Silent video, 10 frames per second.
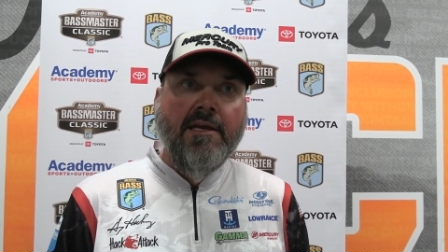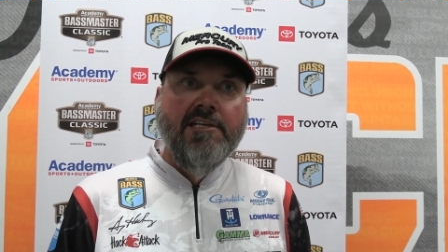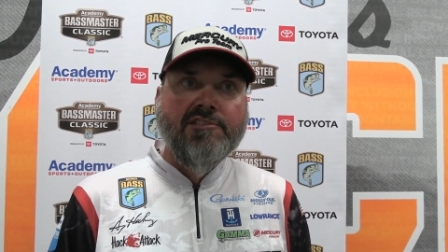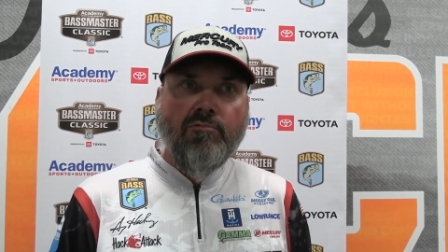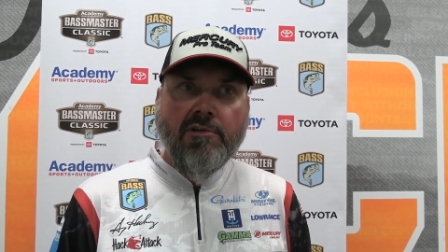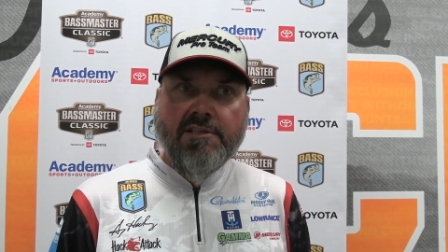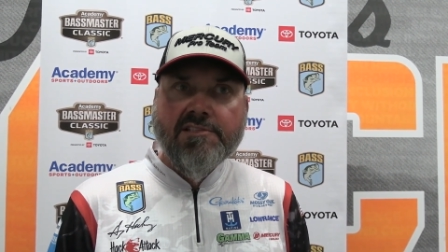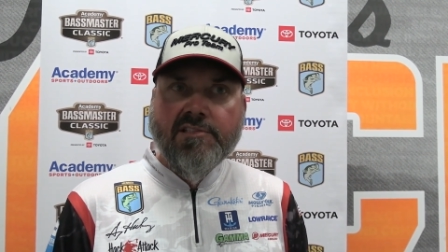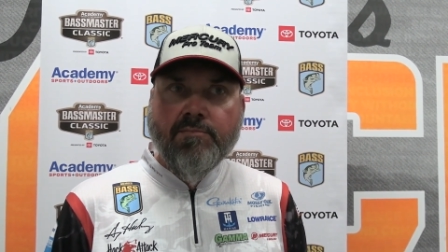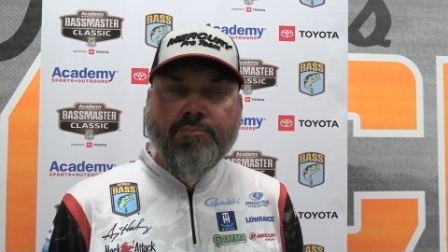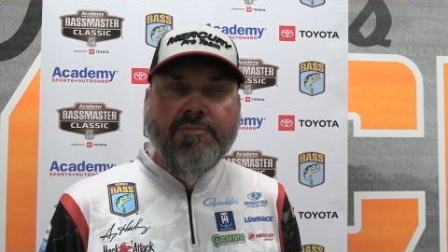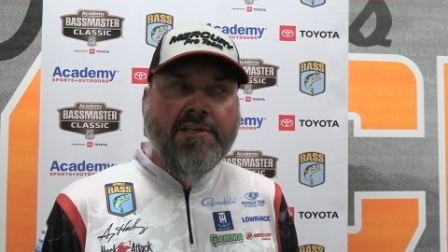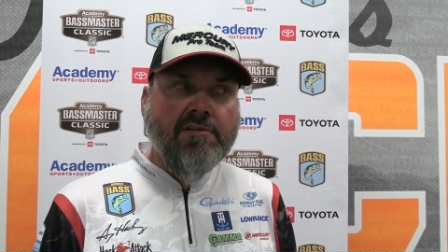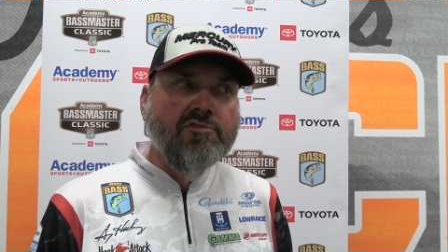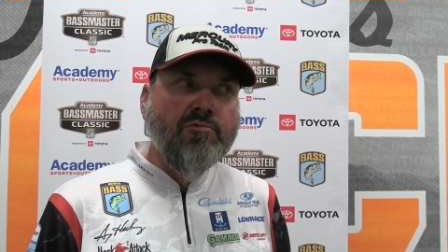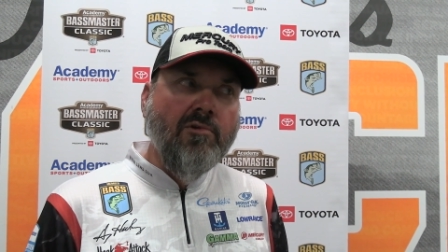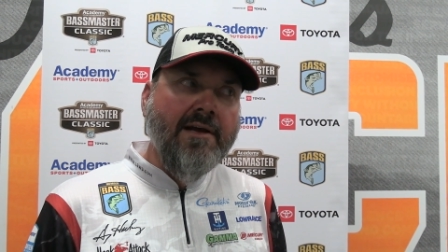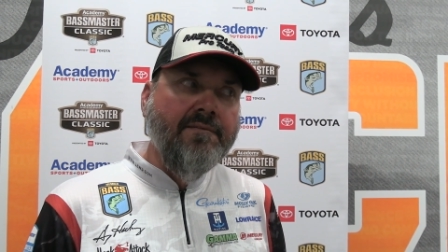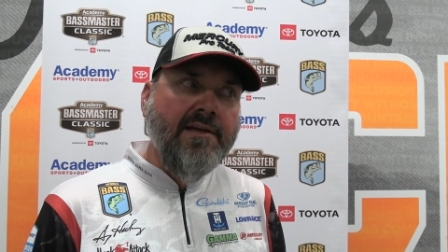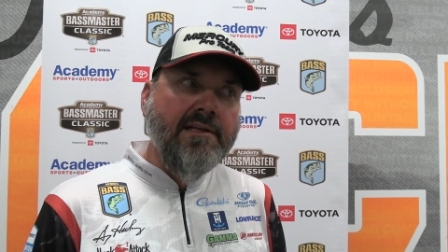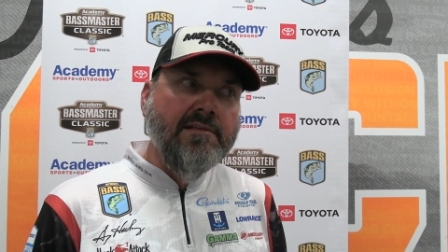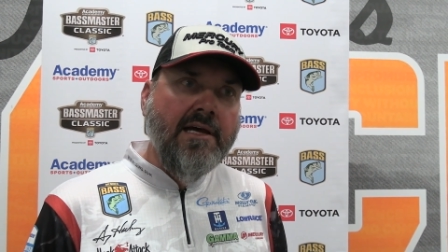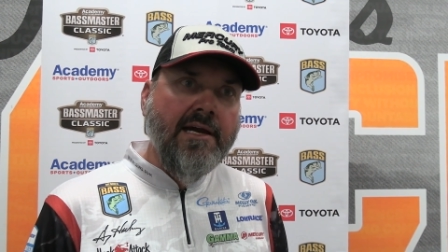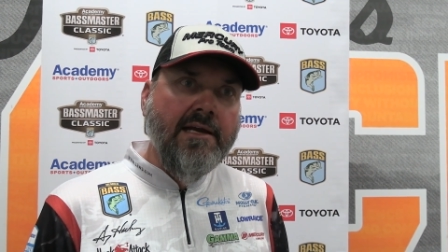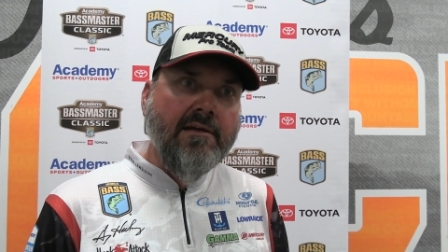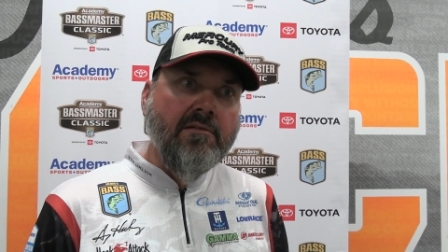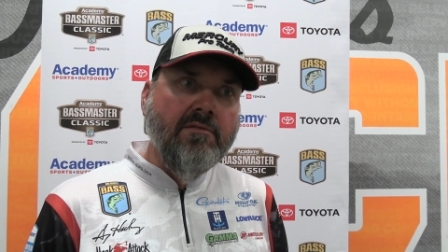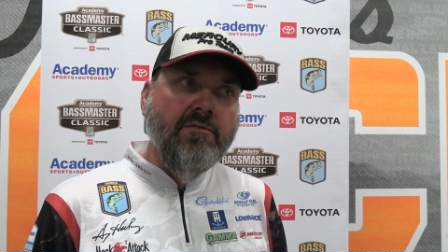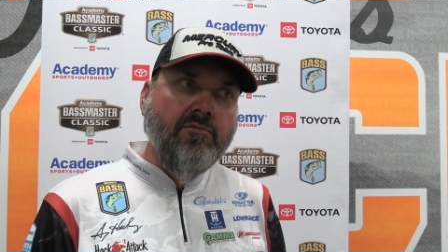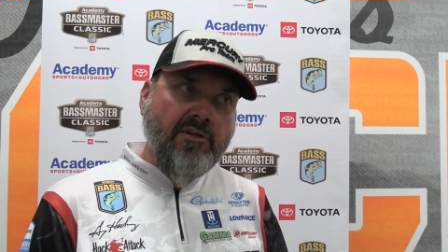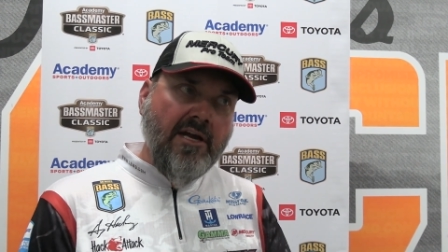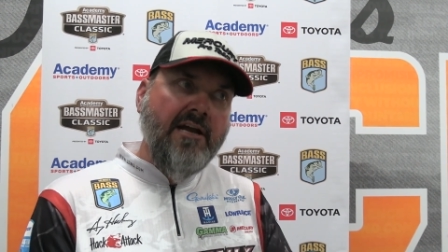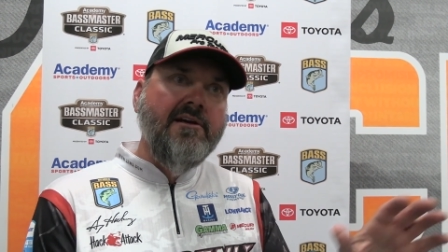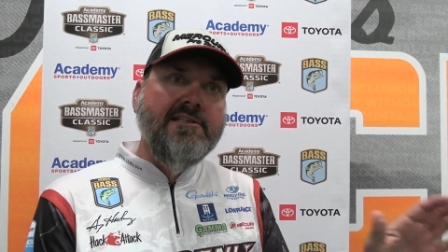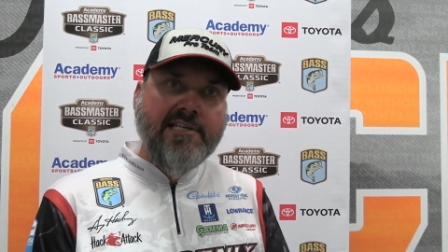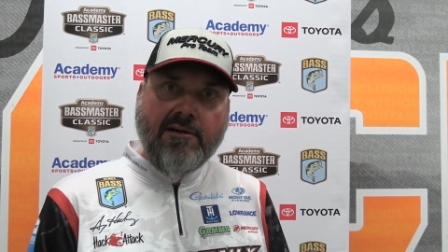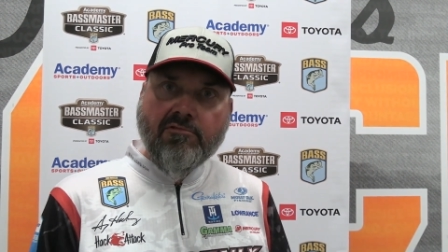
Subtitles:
it's one of these deals where I think, like, the areas I